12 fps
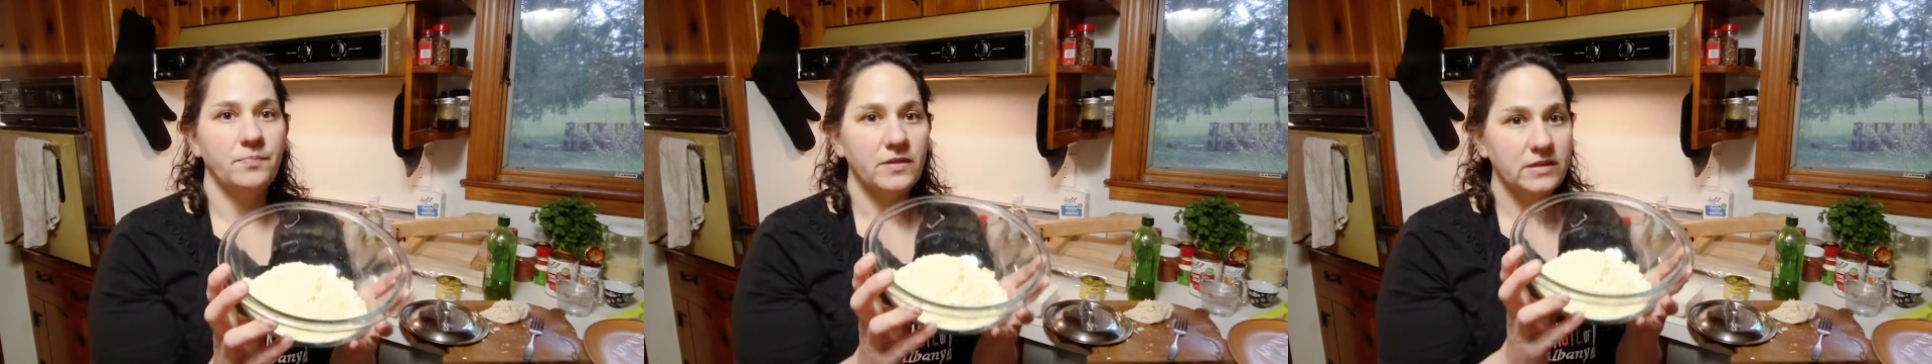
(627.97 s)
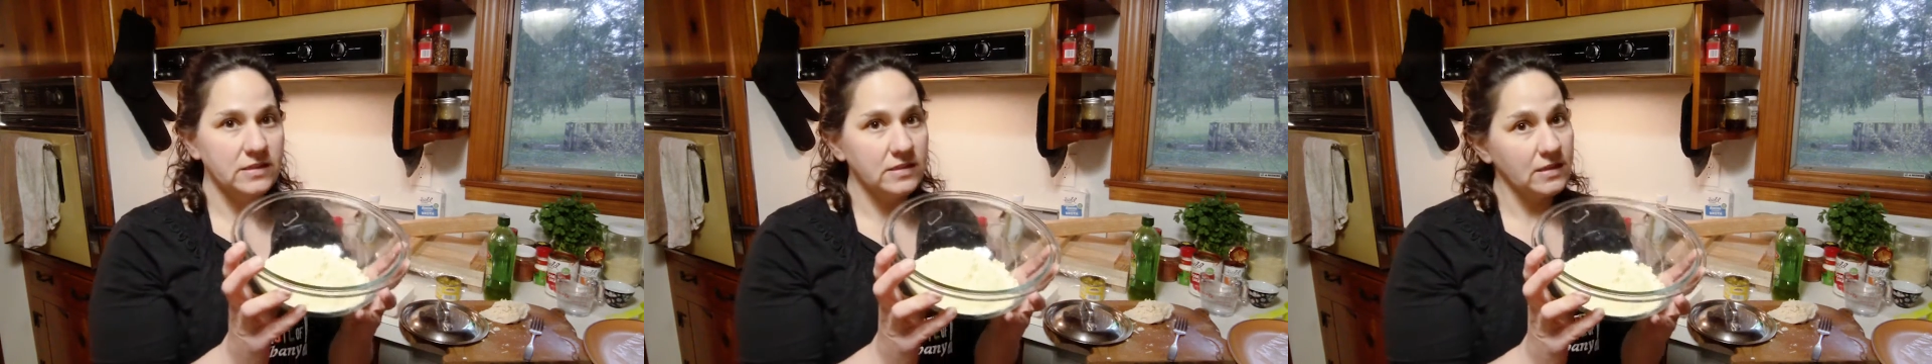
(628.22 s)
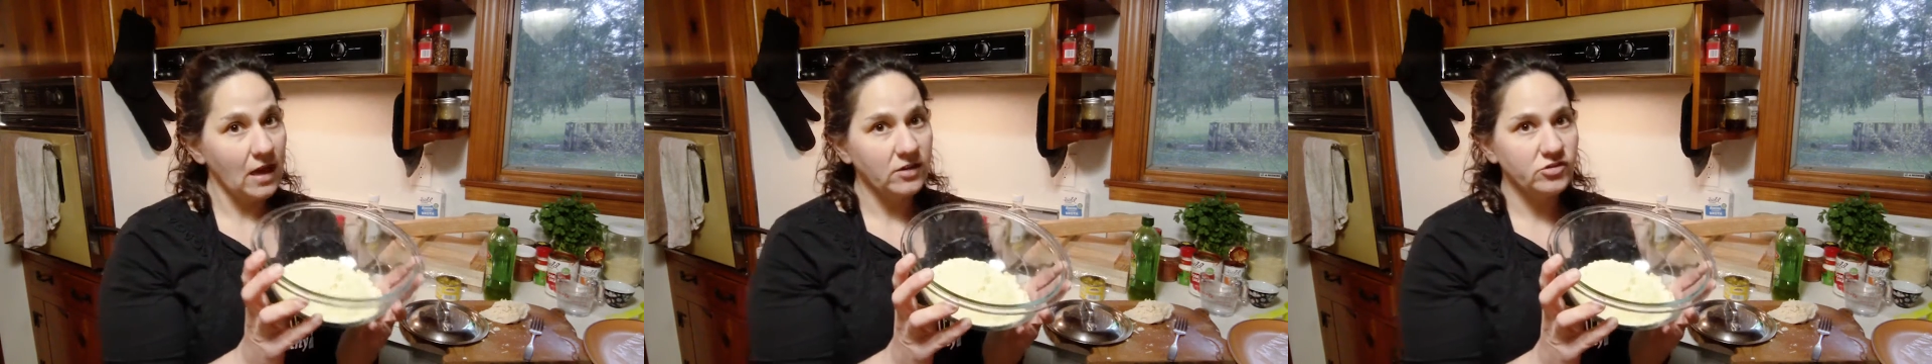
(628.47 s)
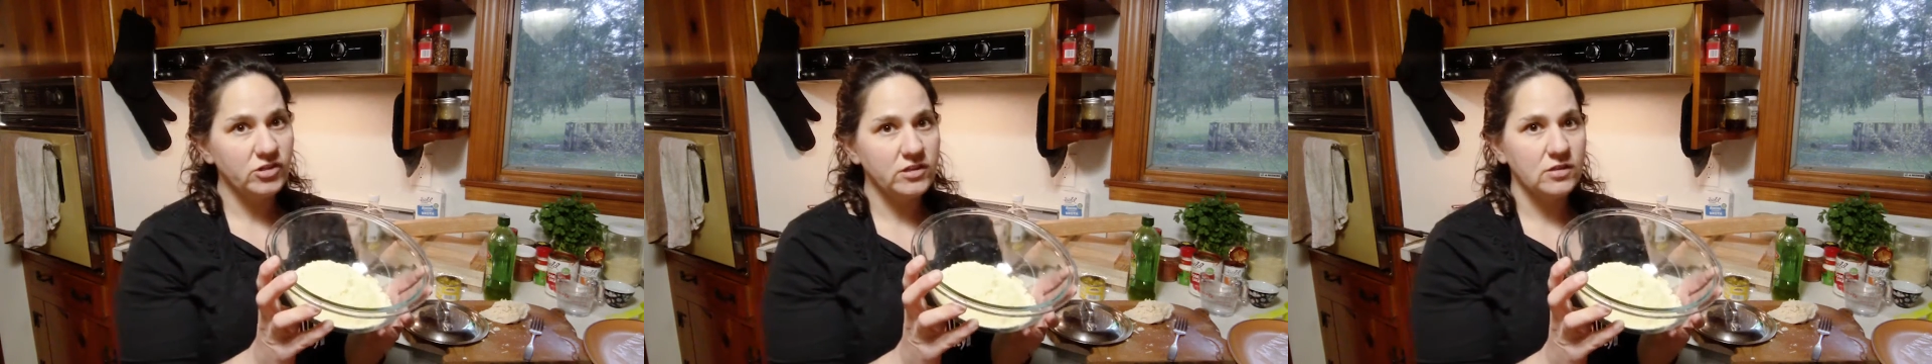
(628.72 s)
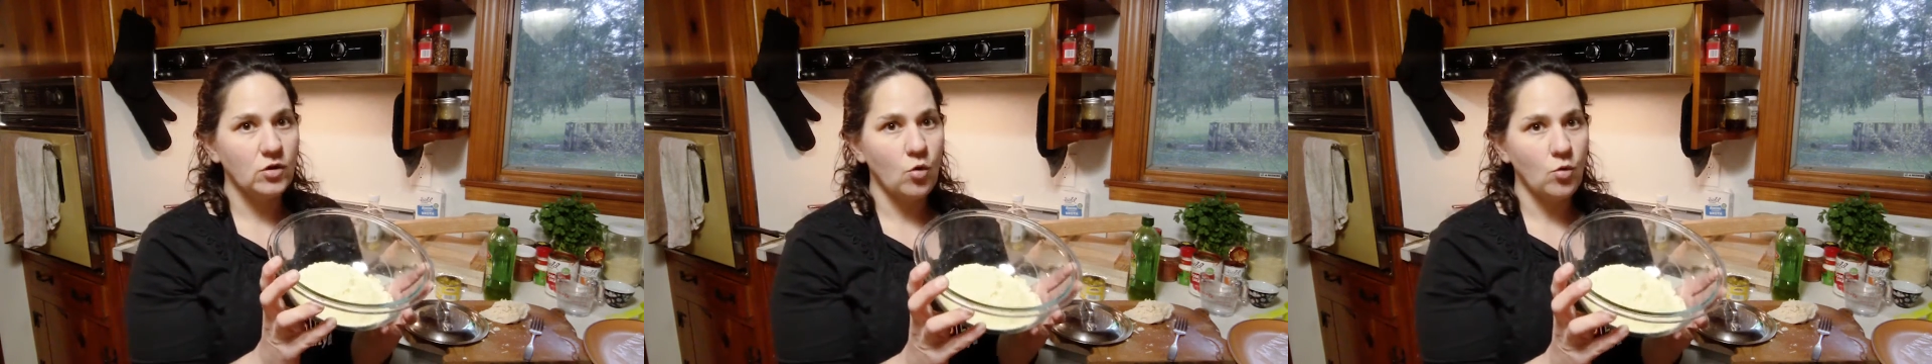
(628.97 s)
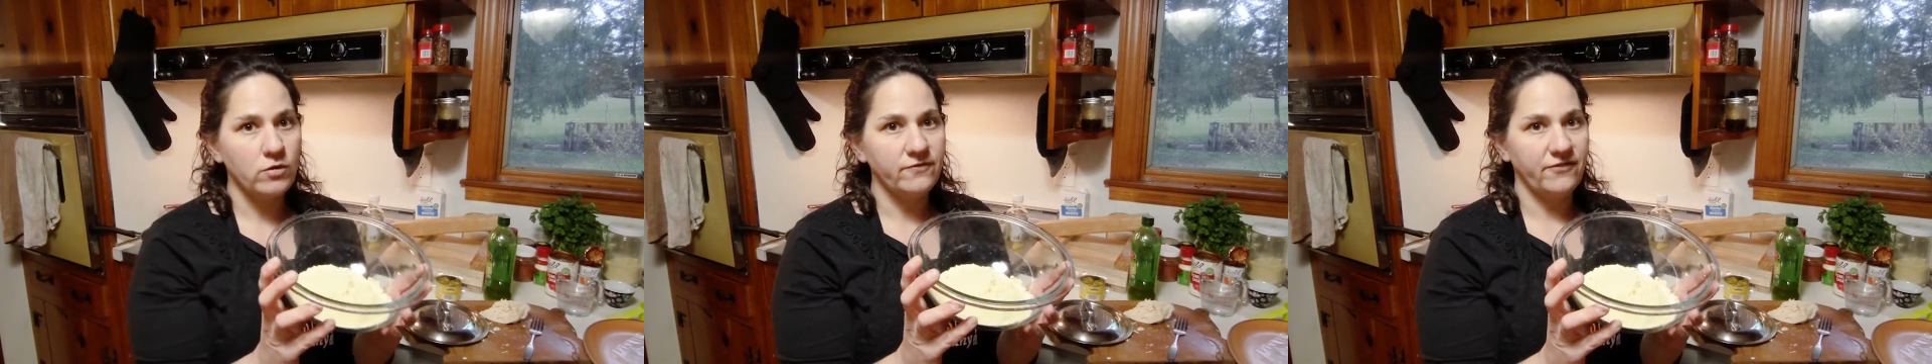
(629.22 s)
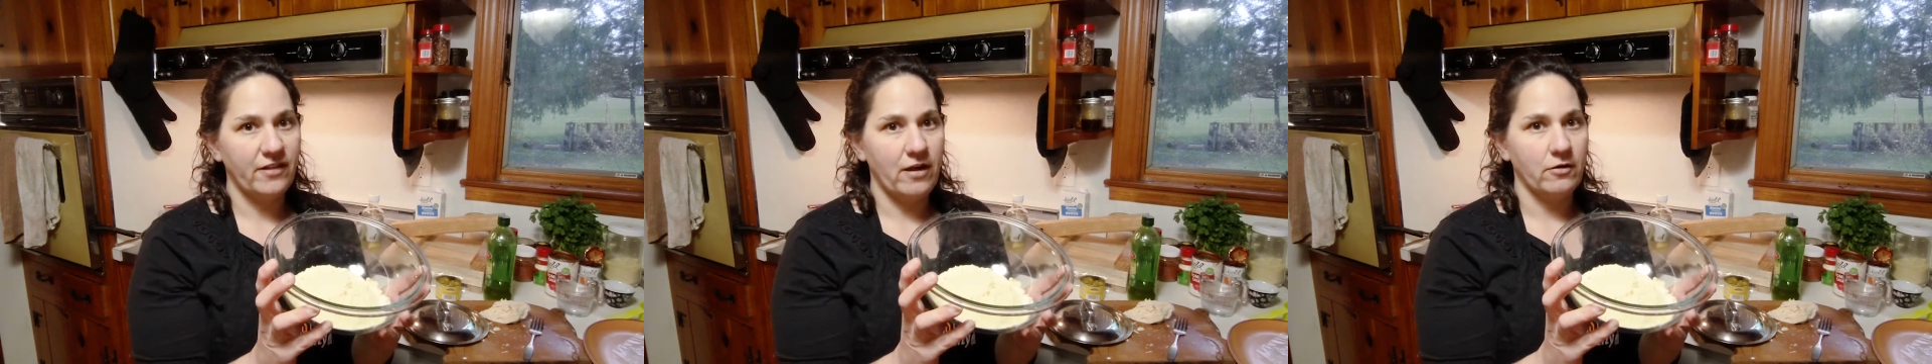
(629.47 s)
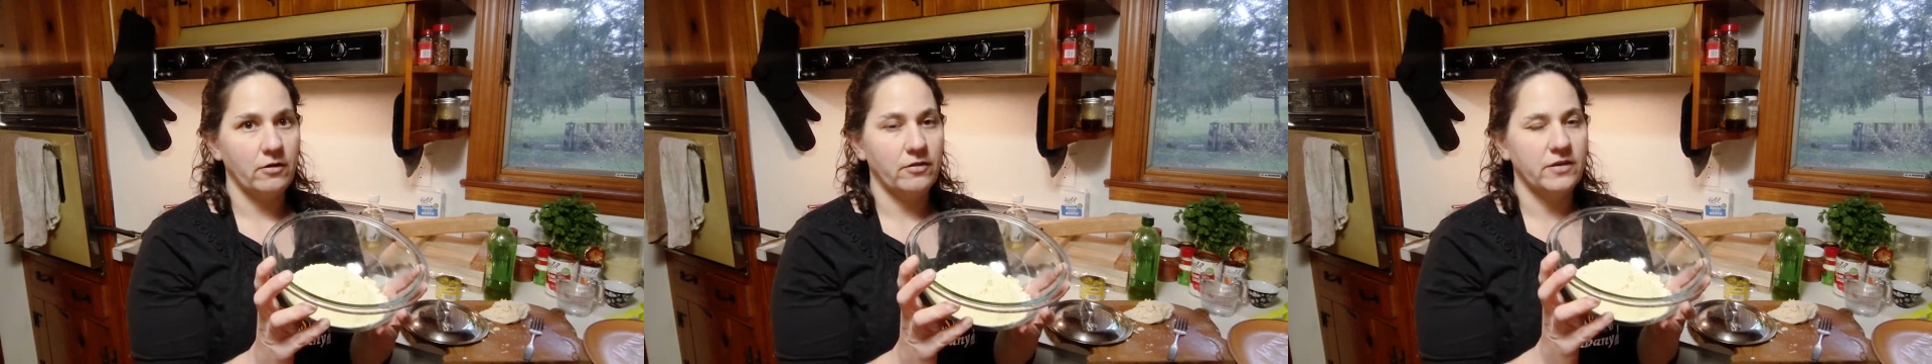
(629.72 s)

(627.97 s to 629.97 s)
This is not just corn flour,